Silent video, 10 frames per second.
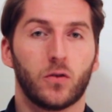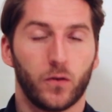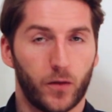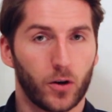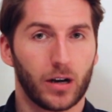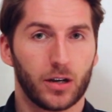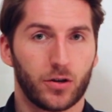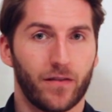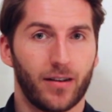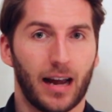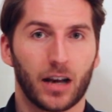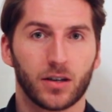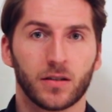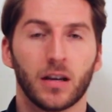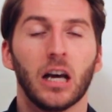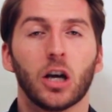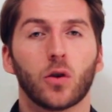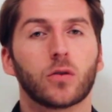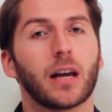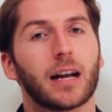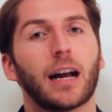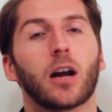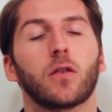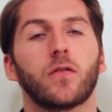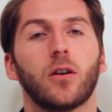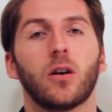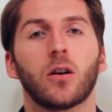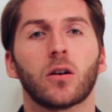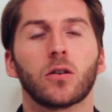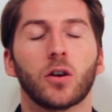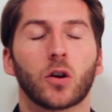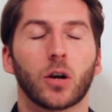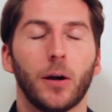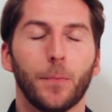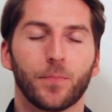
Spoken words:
to foreign travel agents. You take care of all your